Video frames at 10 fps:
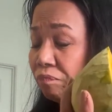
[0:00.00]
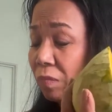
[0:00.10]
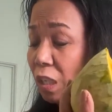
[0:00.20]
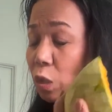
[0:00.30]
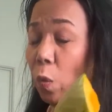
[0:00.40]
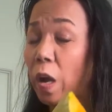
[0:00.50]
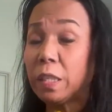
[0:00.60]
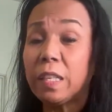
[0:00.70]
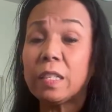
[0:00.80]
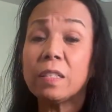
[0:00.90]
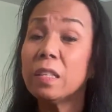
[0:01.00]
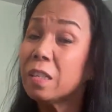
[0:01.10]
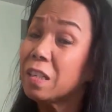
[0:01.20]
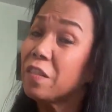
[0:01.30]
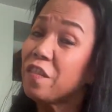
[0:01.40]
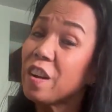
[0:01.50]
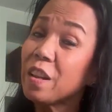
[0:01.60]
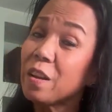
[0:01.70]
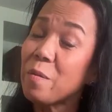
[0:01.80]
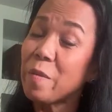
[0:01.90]
squash. It's a little different
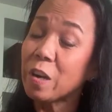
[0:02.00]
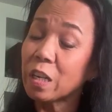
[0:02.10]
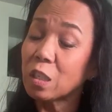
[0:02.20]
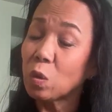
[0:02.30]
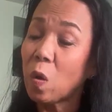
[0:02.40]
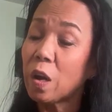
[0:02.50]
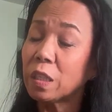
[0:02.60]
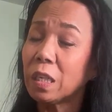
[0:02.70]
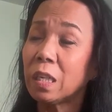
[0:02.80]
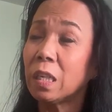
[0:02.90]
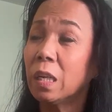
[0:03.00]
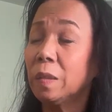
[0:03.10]
than American squash. It